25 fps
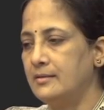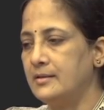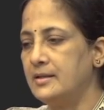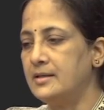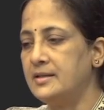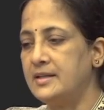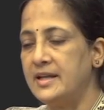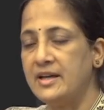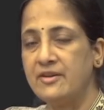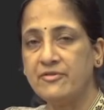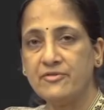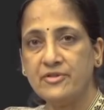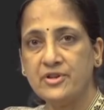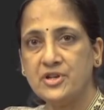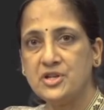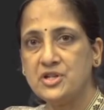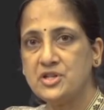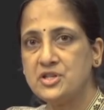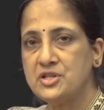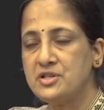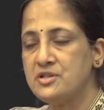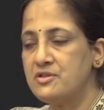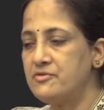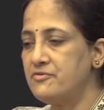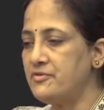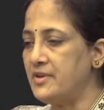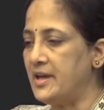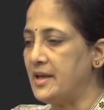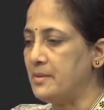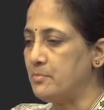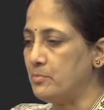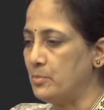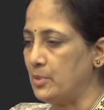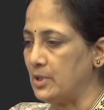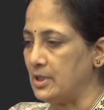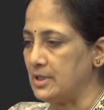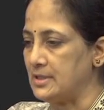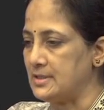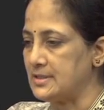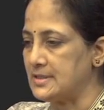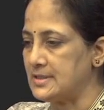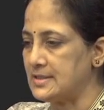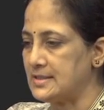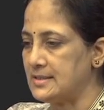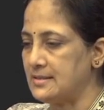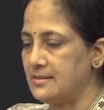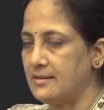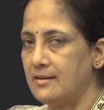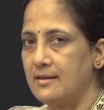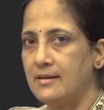The definition of
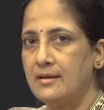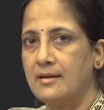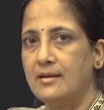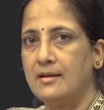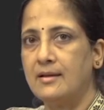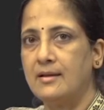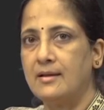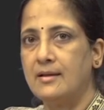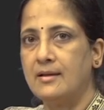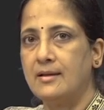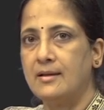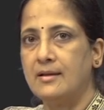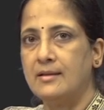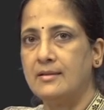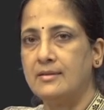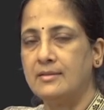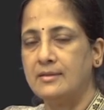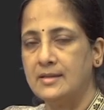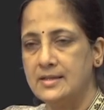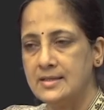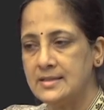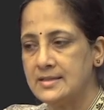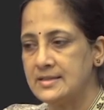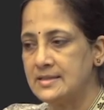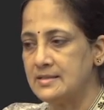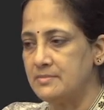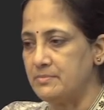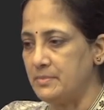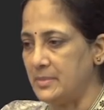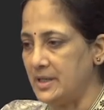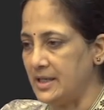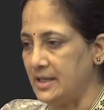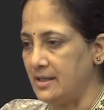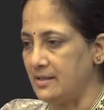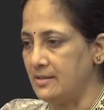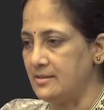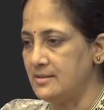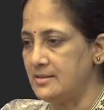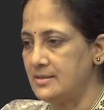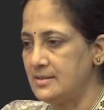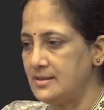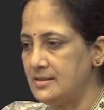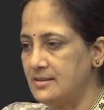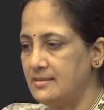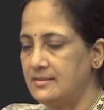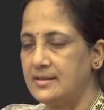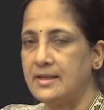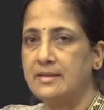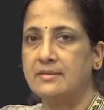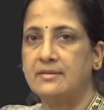embolus this
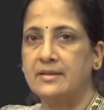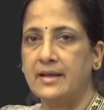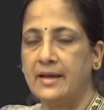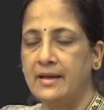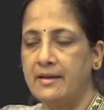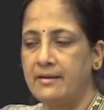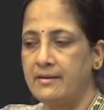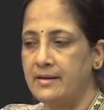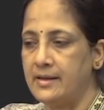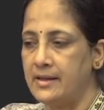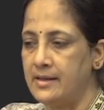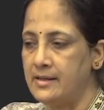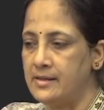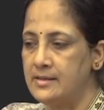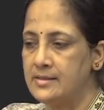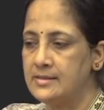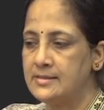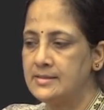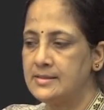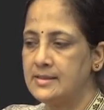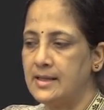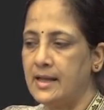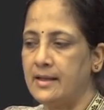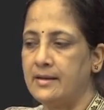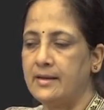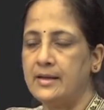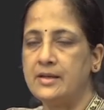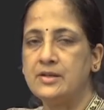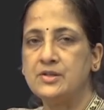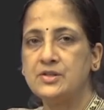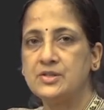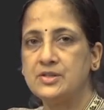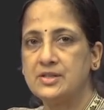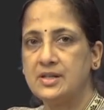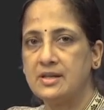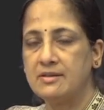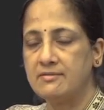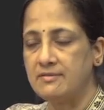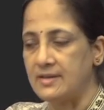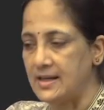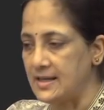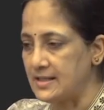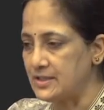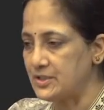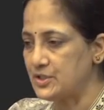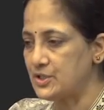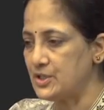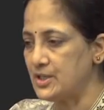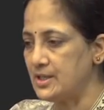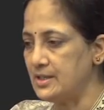means that there is an
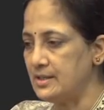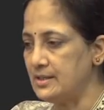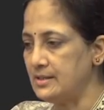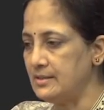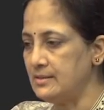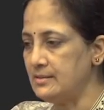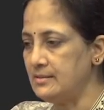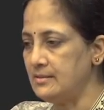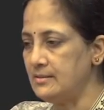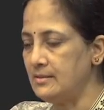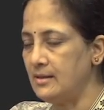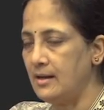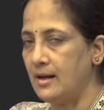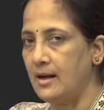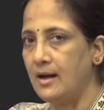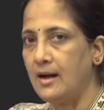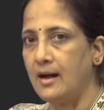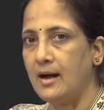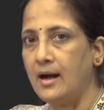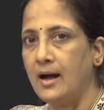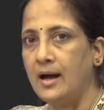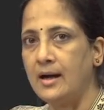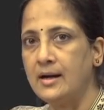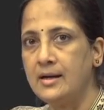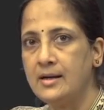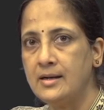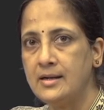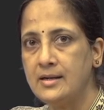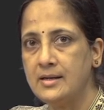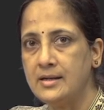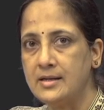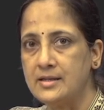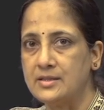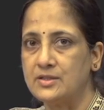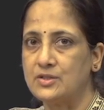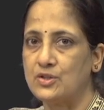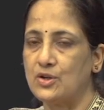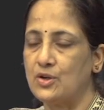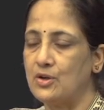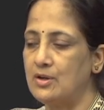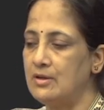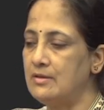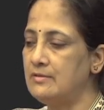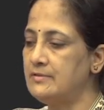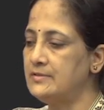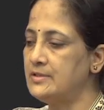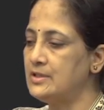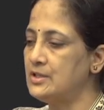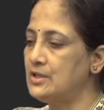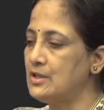intravascular
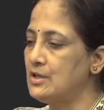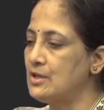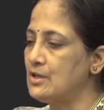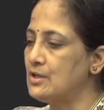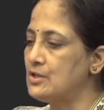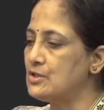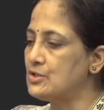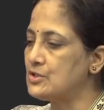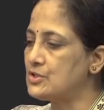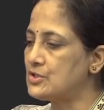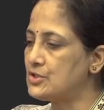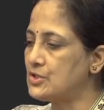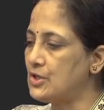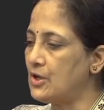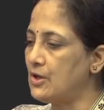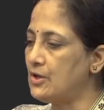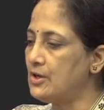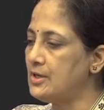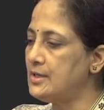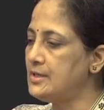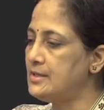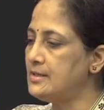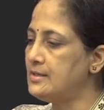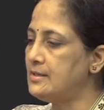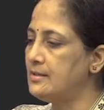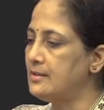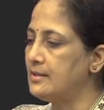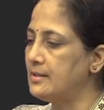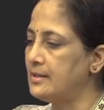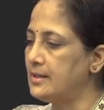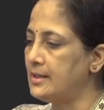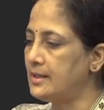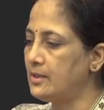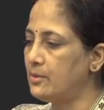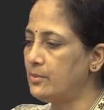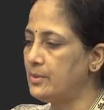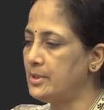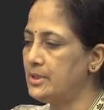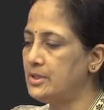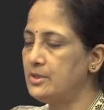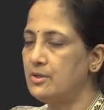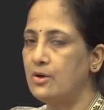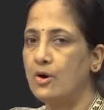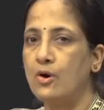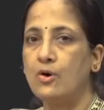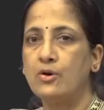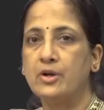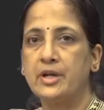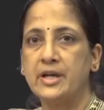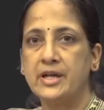undissolved solid, liquid
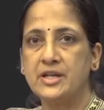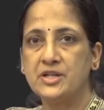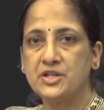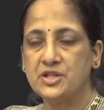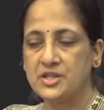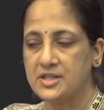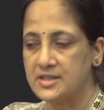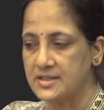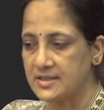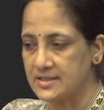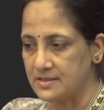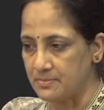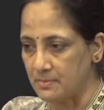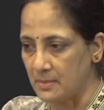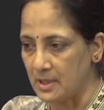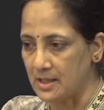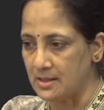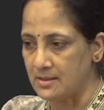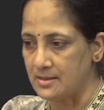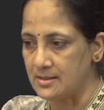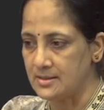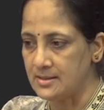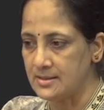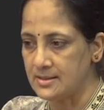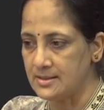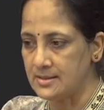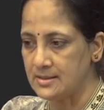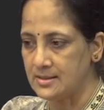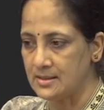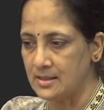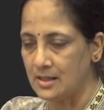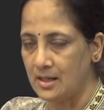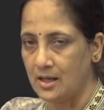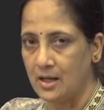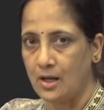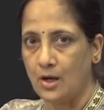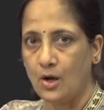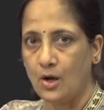or gaseous mass